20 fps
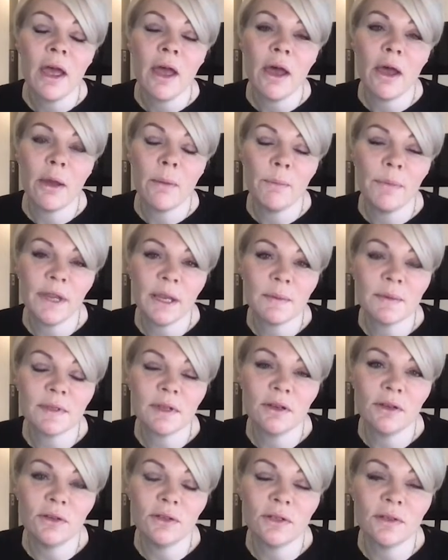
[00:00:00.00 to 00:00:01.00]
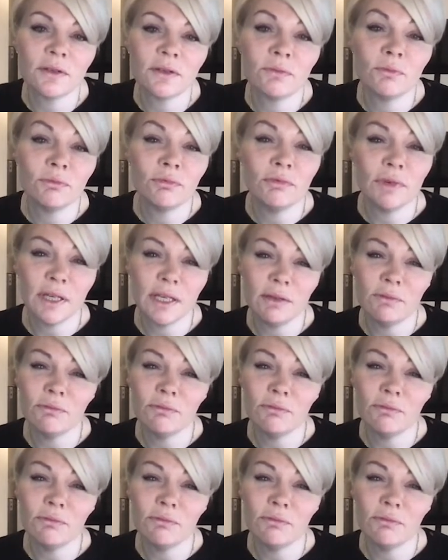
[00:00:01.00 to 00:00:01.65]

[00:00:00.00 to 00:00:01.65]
BM Solutions are really,